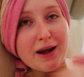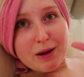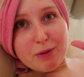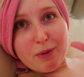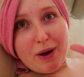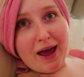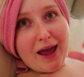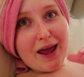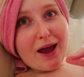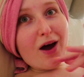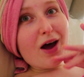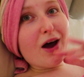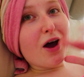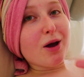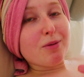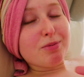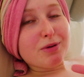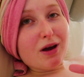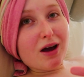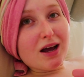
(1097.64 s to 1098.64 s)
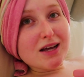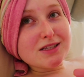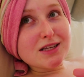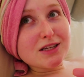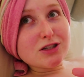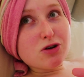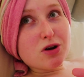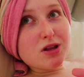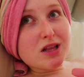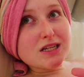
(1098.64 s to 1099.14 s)
Anyway, I hope you
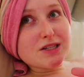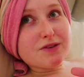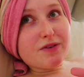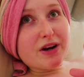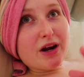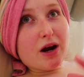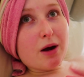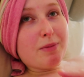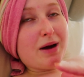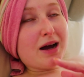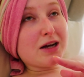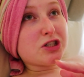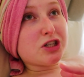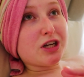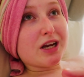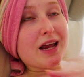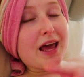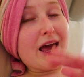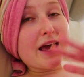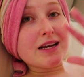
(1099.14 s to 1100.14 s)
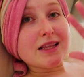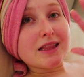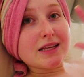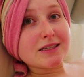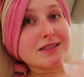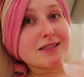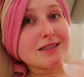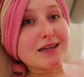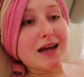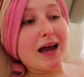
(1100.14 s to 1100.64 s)
guys enjoyed this video. I'm actually going to end
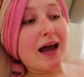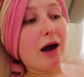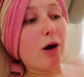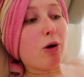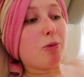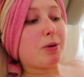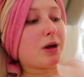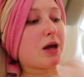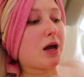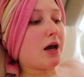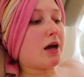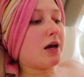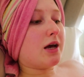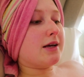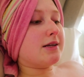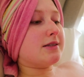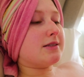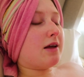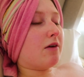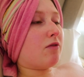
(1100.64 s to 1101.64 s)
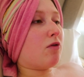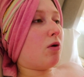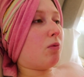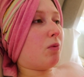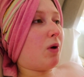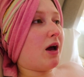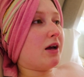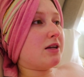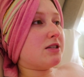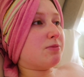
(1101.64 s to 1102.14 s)
this now because I've
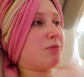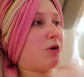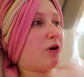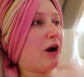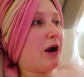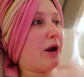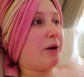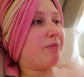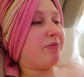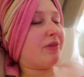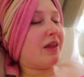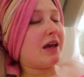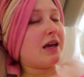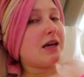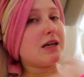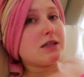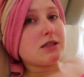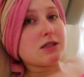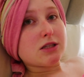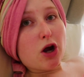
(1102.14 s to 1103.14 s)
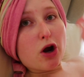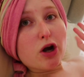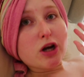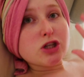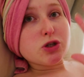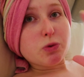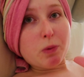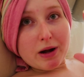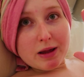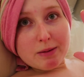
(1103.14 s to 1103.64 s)
got work tomorrow. It's
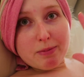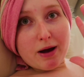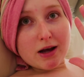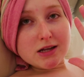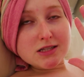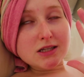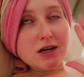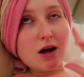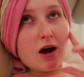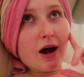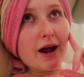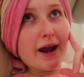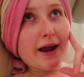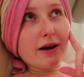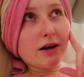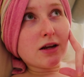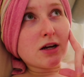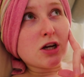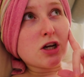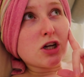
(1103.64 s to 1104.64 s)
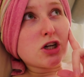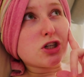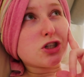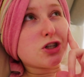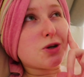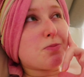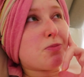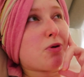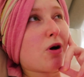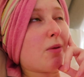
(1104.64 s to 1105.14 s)
currently 9:20.
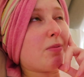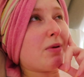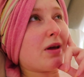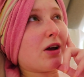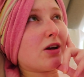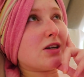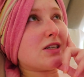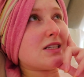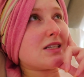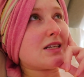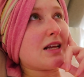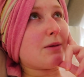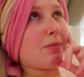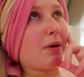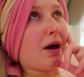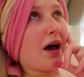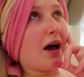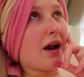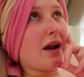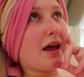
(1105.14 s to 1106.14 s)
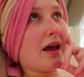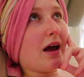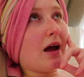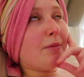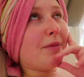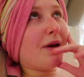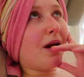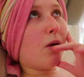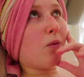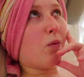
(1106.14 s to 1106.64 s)
Should probably go to sleep early.
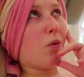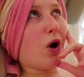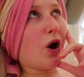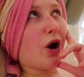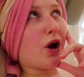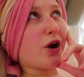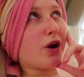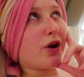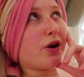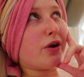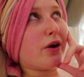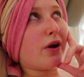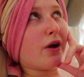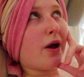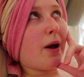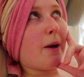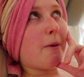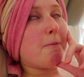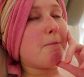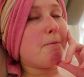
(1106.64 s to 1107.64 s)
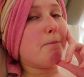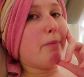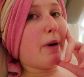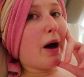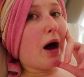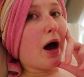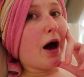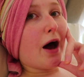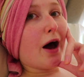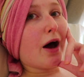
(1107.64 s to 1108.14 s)
I mean, I won't,
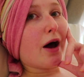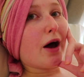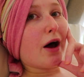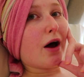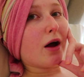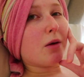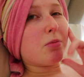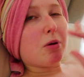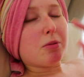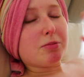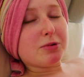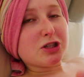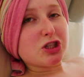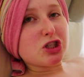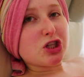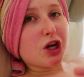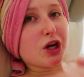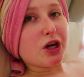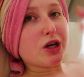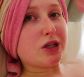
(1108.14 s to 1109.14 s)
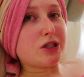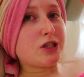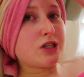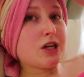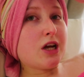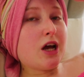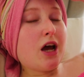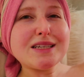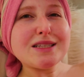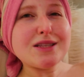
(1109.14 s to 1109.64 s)
but I probably should.
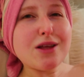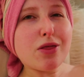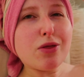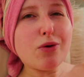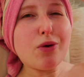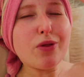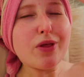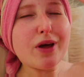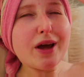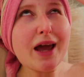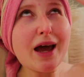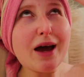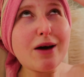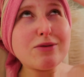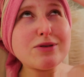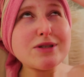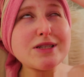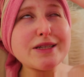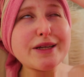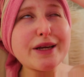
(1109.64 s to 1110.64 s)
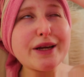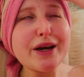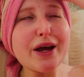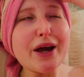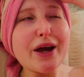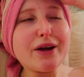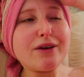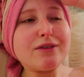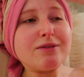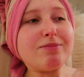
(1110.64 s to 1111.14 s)
It's the thought that counts, you
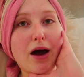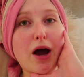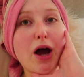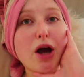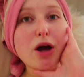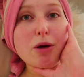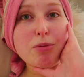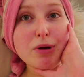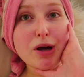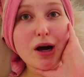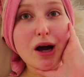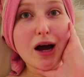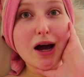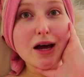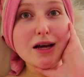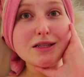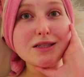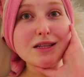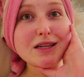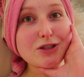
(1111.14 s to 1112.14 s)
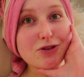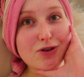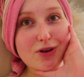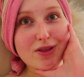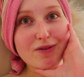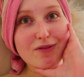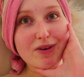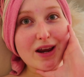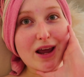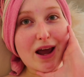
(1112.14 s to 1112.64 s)
know. I hope you guys
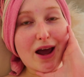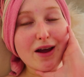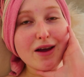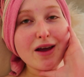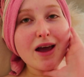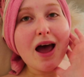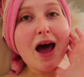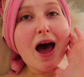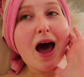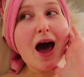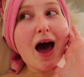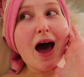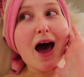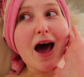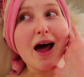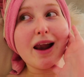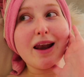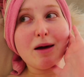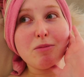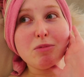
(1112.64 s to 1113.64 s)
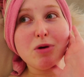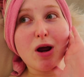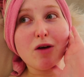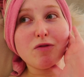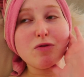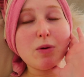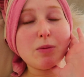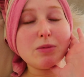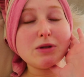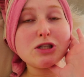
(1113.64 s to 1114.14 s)
enjoyed the video. Let me know
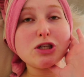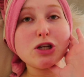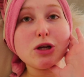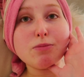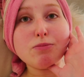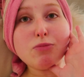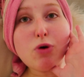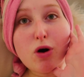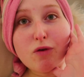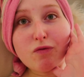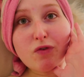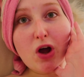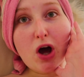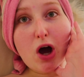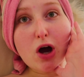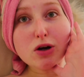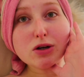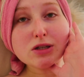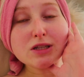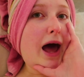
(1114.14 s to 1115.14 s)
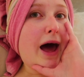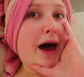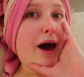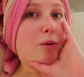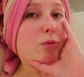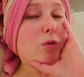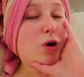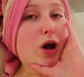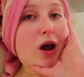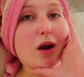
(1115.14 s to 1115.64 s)
if you want me to do more vlogs
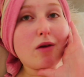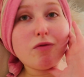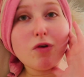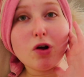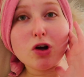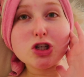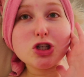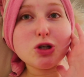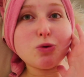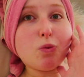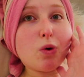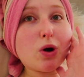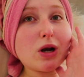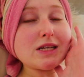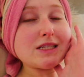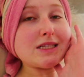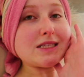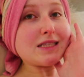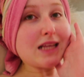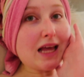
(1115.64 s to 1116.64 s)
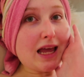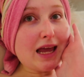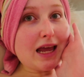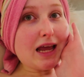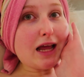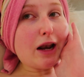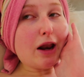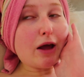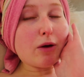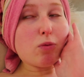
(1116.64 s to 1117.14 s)
and what kind of vlogs you want to
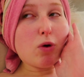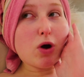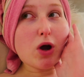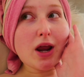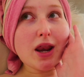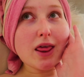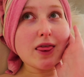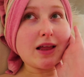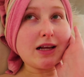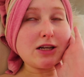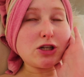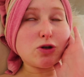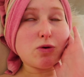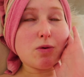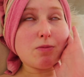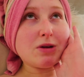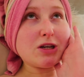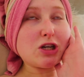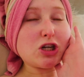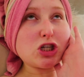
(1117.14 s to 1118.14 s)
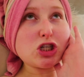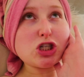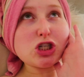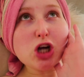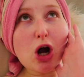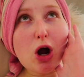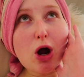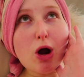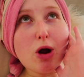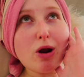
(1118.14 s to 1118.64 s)
see. Like, what kind of things you want me to
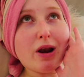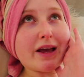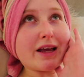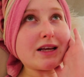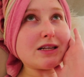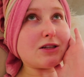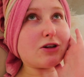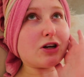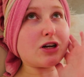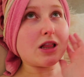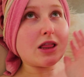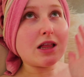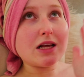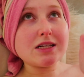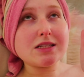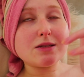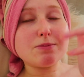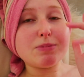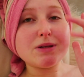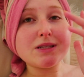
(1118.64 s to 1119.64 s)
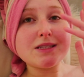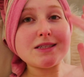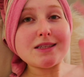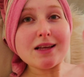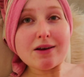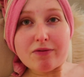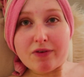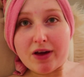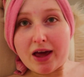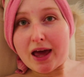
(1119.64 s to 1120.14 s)
show. Like, is there anything
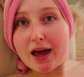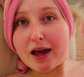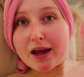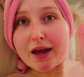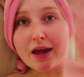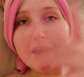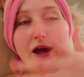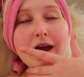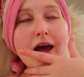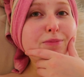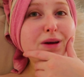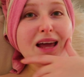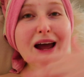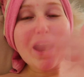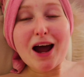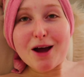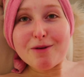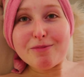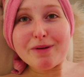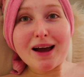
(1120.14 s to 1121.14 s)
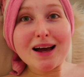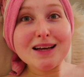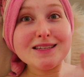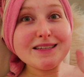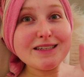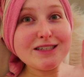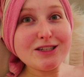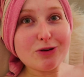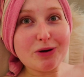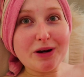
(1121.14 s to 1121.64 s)
specific? But yeah, I hope you
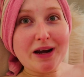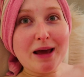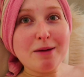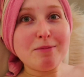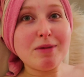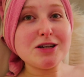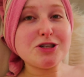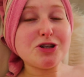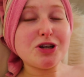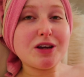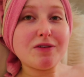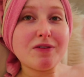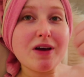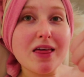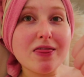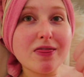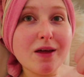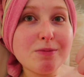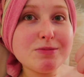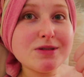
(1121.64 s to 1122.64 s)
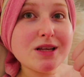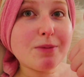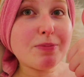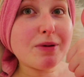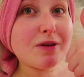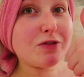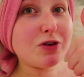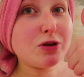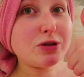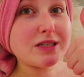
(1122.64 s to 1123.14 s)
guys enjoyed it. Make sure you give it a thumbs
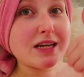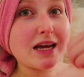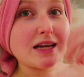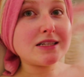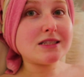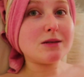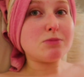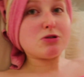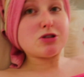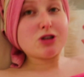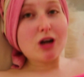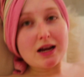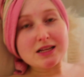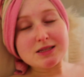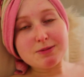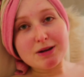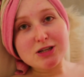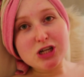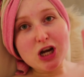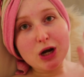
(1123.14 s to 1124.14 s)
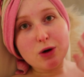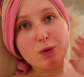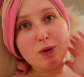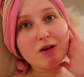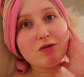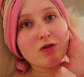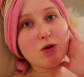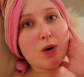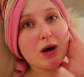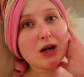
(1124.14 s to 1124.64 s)
up if you did. Subscribe to my channel
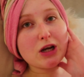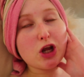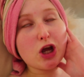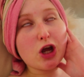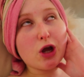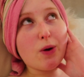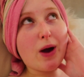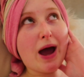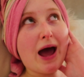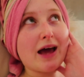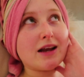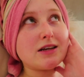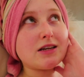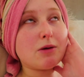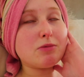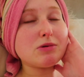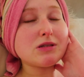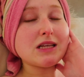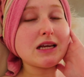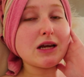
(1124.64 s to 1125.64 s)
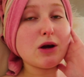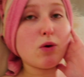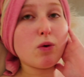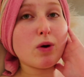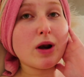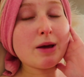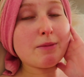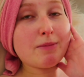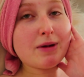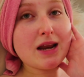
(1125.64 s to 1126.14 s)
if you are new. And I will see you
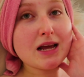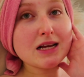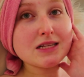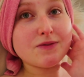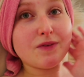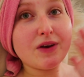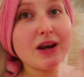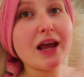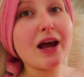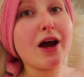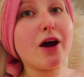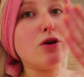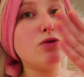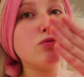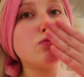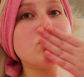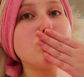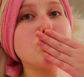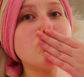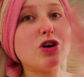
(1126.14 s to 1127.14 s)
all in my next video.